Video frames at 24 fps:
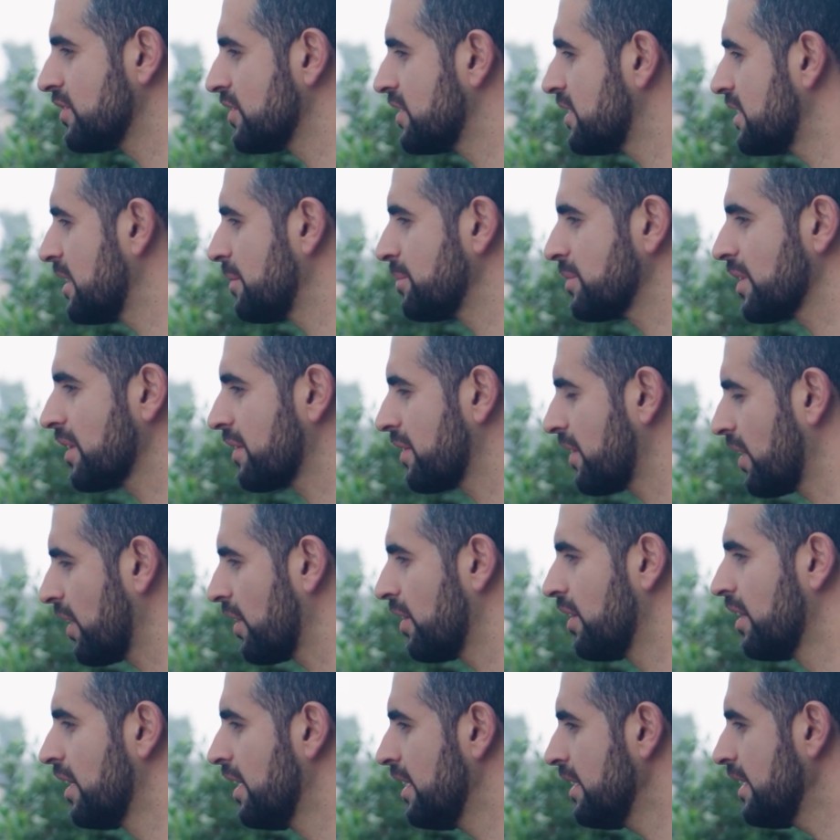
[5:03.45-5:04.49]
it just seems like
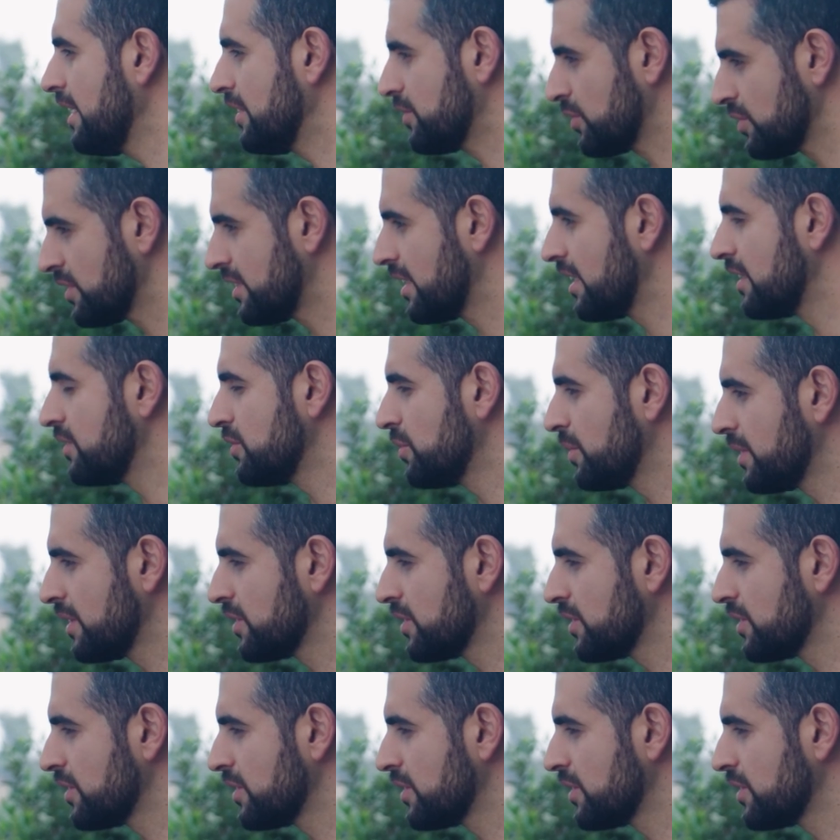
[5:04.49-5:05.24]
they're interested in doing